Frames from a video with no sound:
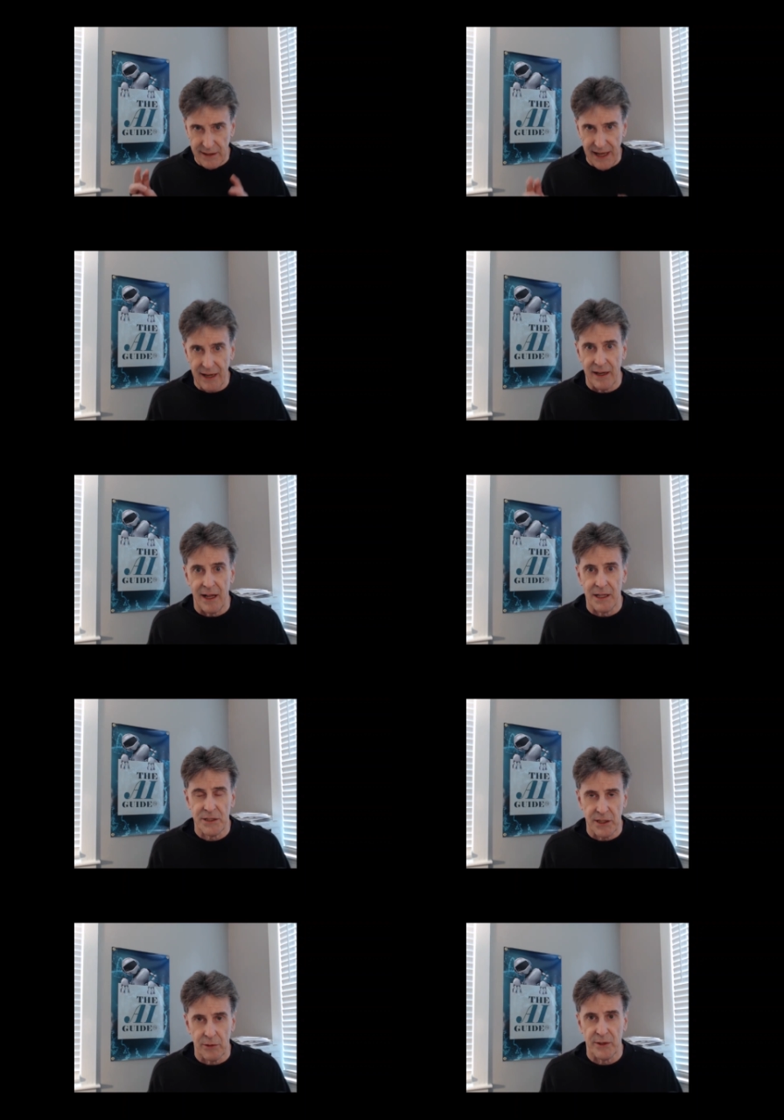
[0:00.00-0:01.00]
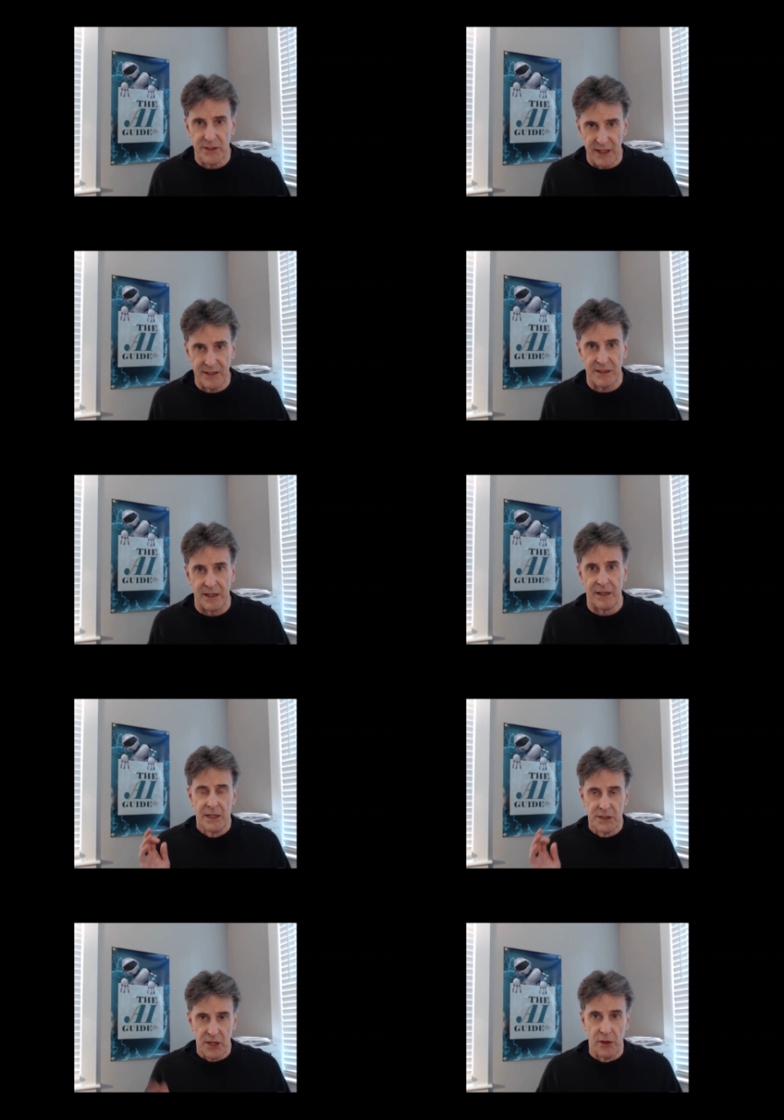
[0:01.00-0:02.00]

technology resistant so